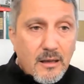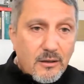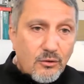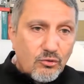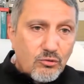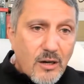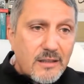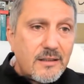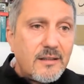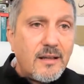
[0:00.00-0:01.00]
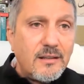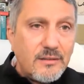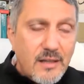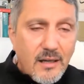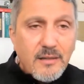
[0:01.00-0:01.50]
constructed
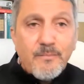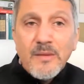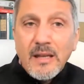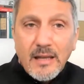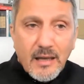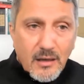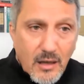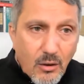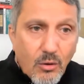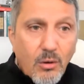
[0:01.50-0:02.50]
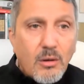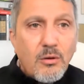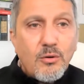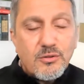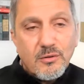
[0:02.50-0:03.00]
and done, and a whole
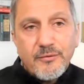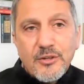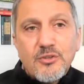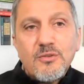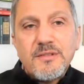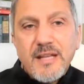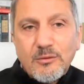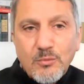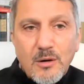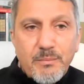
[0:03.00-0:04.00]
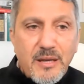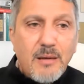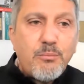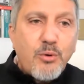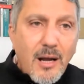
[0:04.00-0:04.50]
host of issues that were
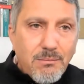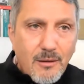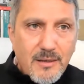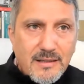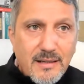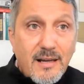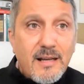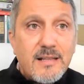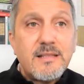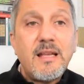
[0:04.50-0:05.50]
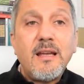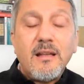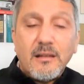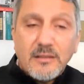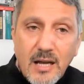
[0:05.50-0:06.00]
being problematized
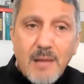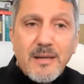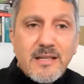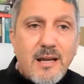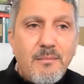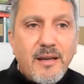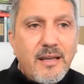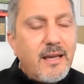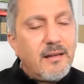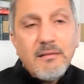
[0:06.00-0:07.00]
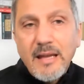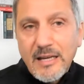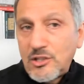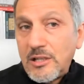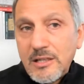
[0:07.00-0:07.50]
time and time again
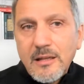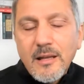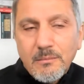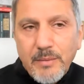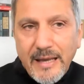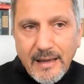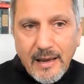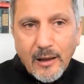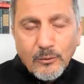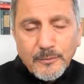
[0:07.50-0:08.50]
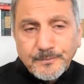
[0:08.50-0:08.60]
actually did not pan out.